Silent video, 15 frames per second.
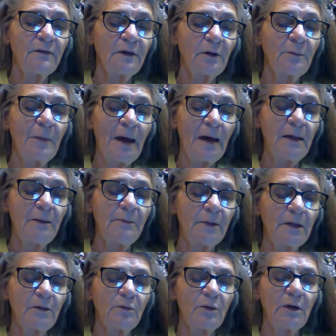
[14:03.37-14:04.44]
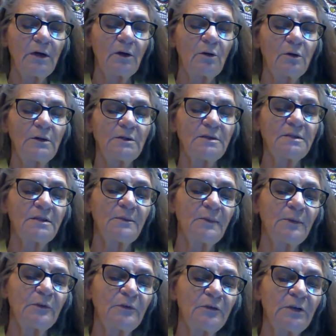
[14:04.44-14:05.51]
there may be real and
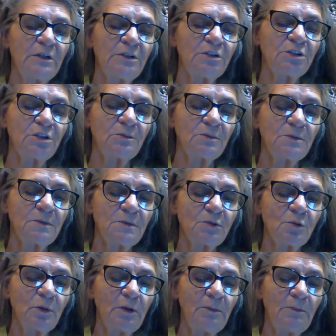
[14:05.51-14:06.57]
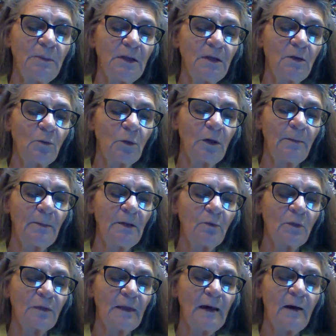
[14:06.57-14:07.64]
simple friendships between men and women
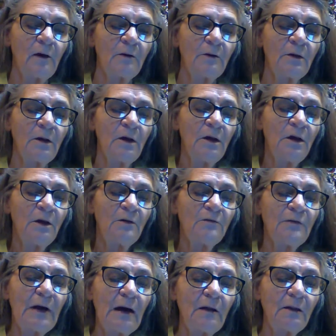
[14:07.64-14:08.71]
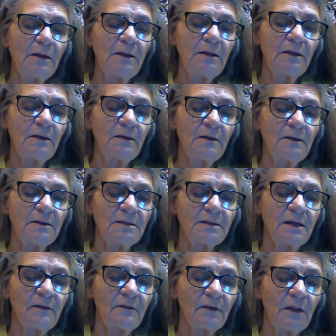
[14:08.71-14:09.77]
without falling into this
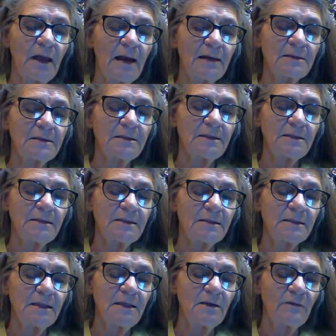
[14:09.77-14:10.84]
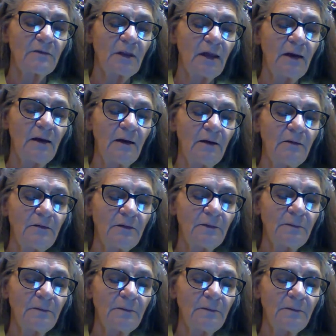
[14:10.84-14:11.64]
everlasting sea of love?